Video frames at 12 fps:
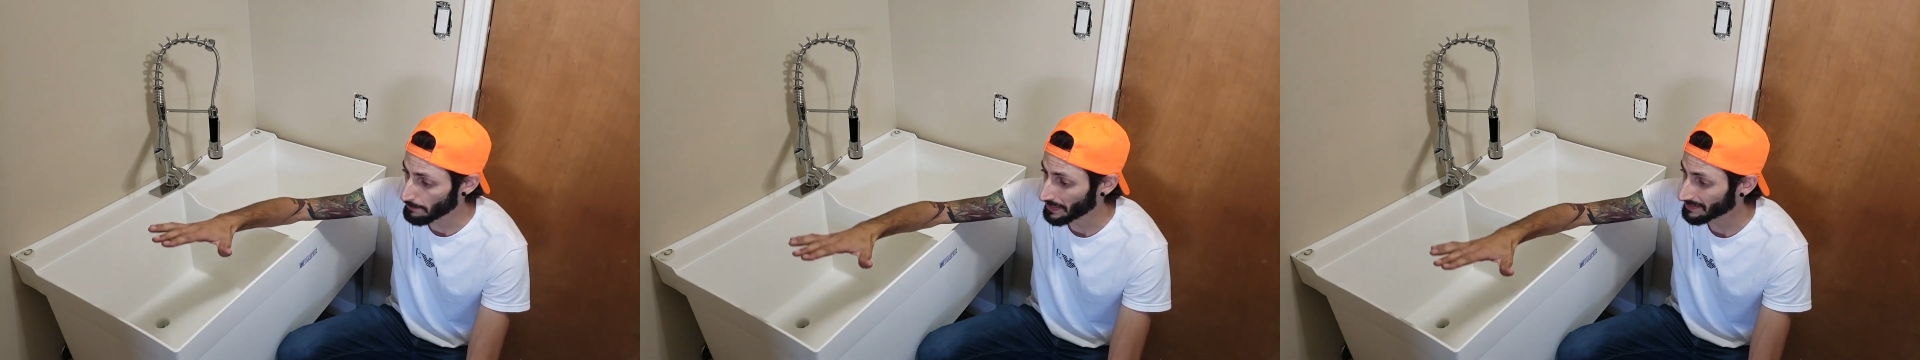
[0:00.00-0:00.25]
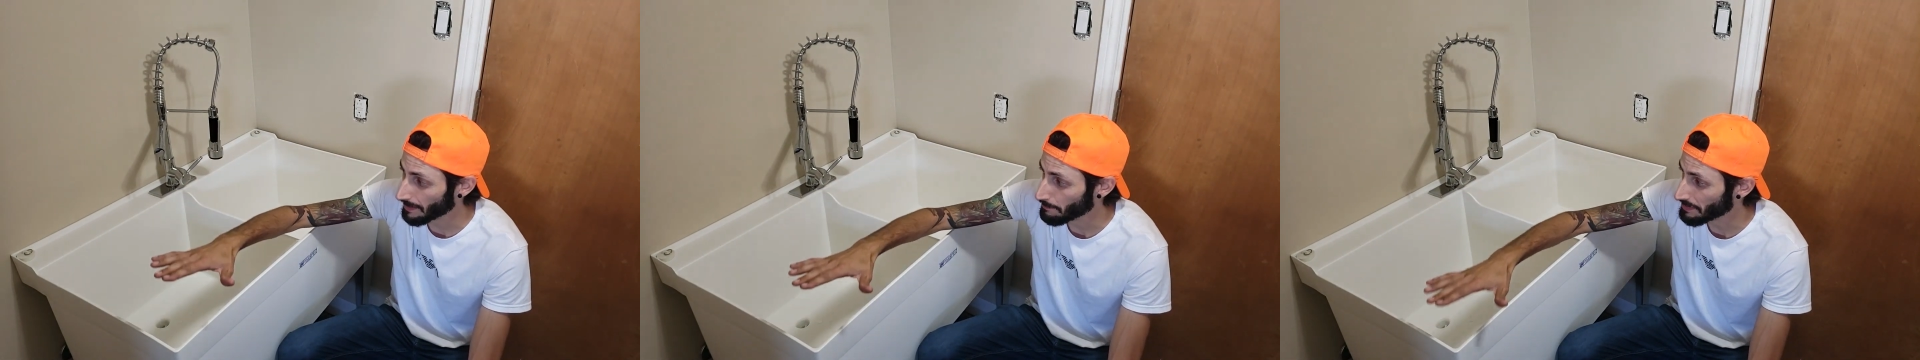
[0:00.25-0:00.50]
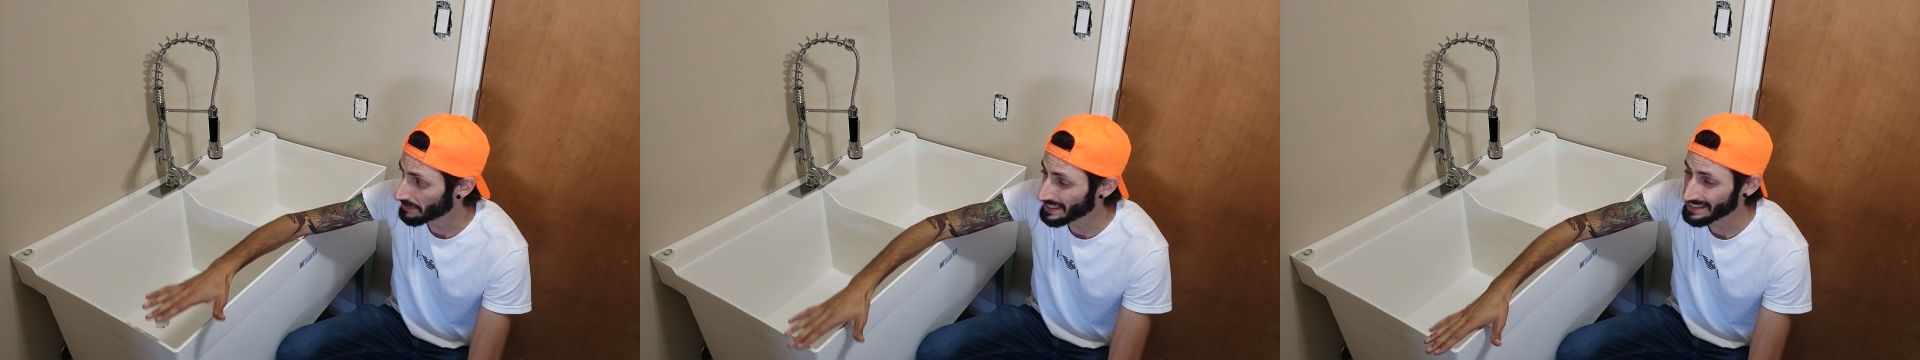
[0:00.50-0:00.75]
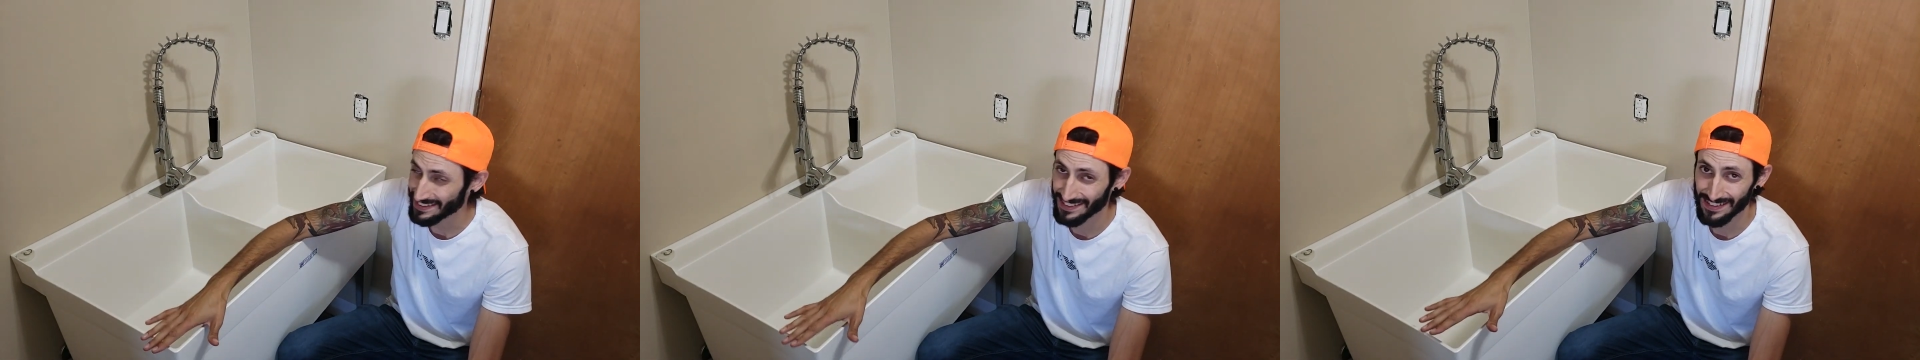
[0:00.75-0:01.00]
I picked up
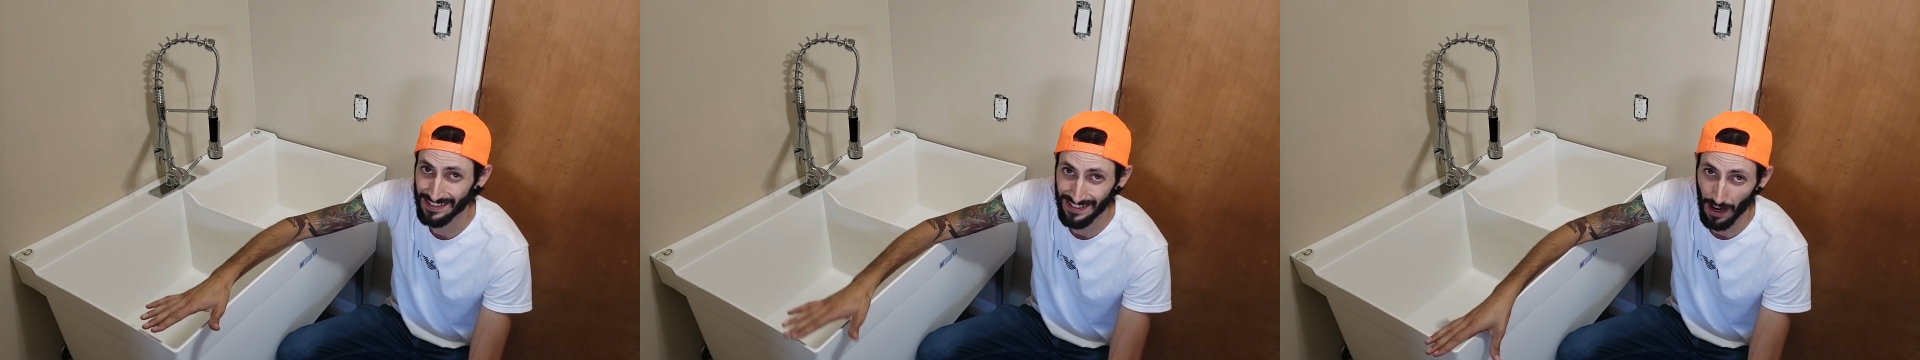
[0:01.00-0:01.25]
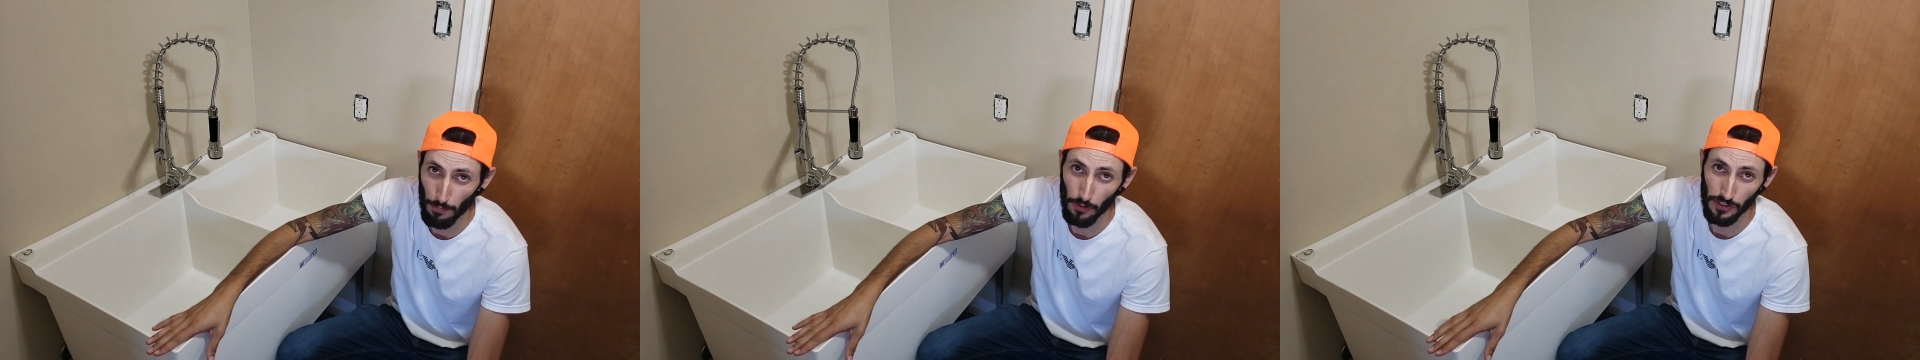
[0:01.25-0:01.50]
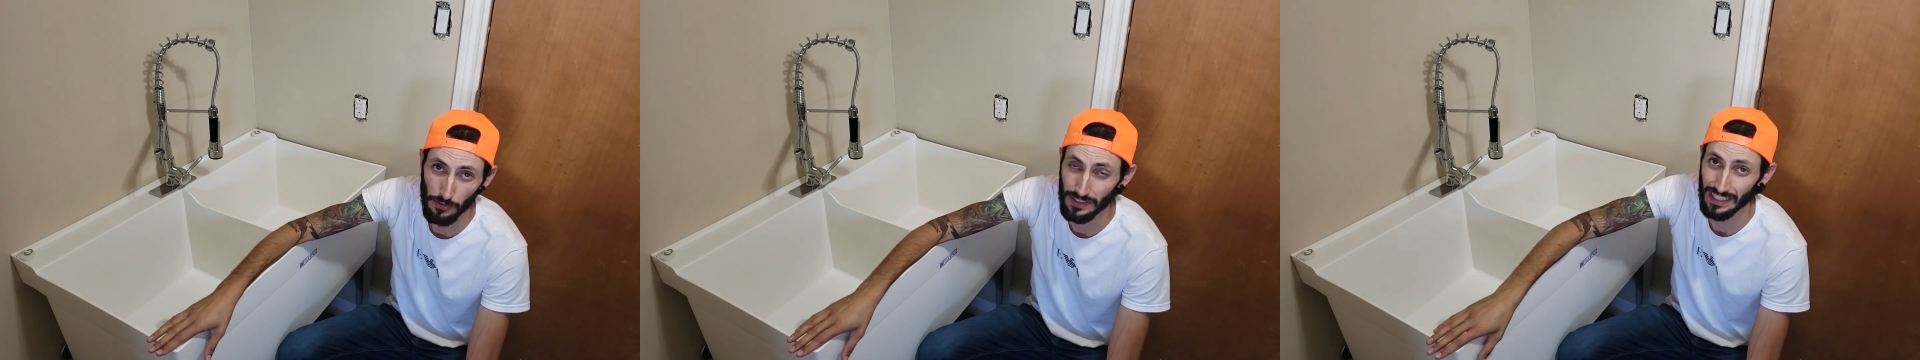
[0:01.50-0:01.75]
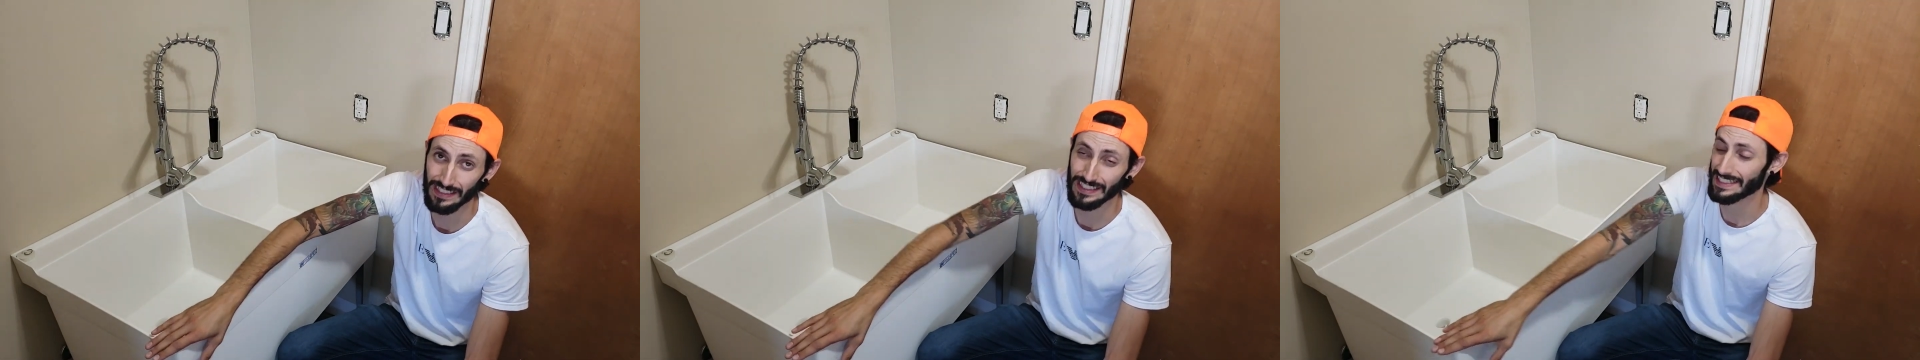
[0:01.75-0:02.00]
this double
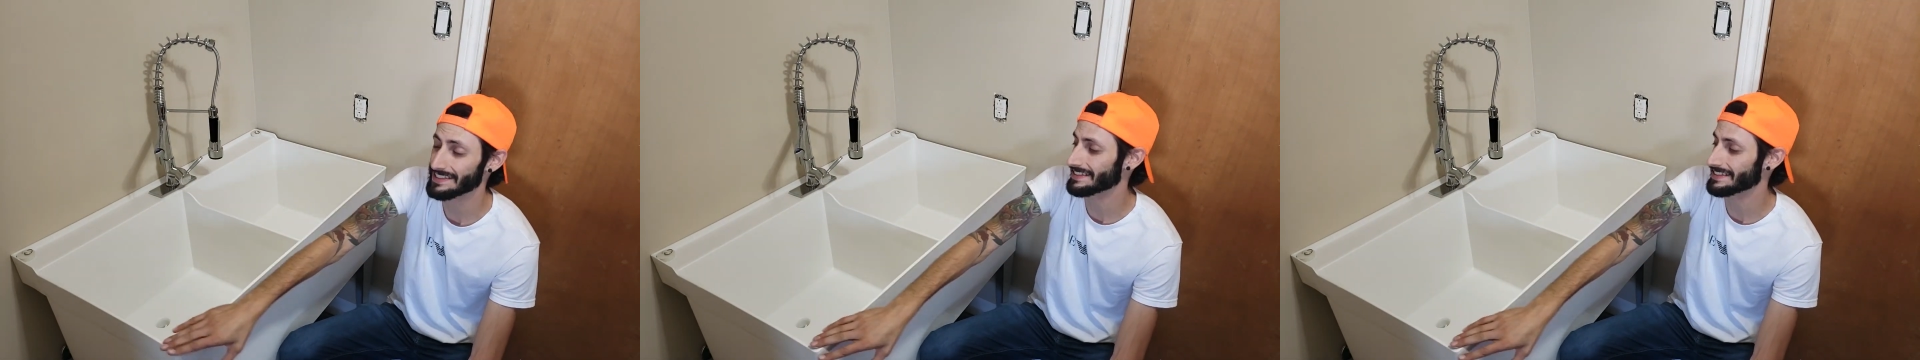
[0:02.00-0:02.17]
utility